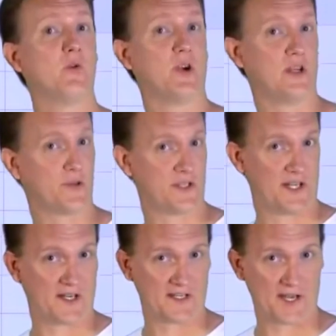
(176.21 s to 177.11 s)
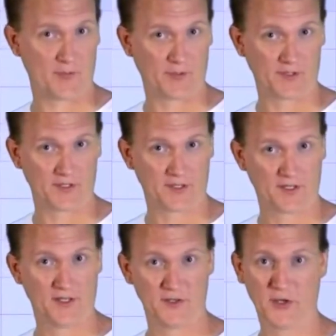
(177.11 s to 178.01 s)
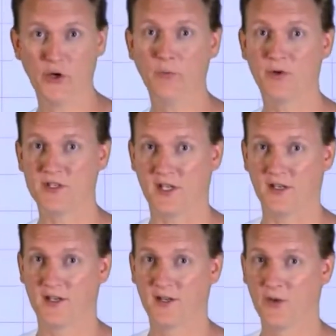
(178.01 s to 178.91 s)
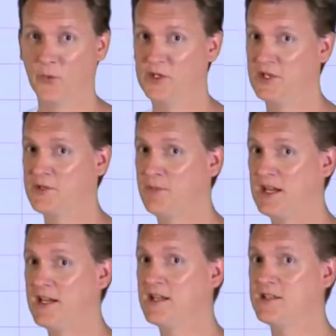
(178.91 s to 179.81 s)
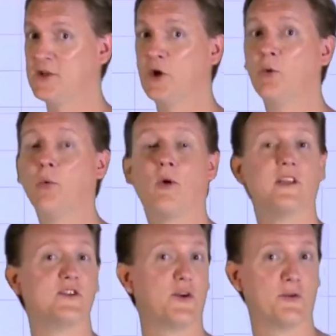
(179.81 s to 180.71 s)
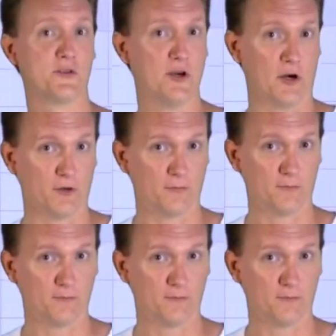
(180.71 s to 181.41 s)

more interesting examples. 0% would just be 0.00.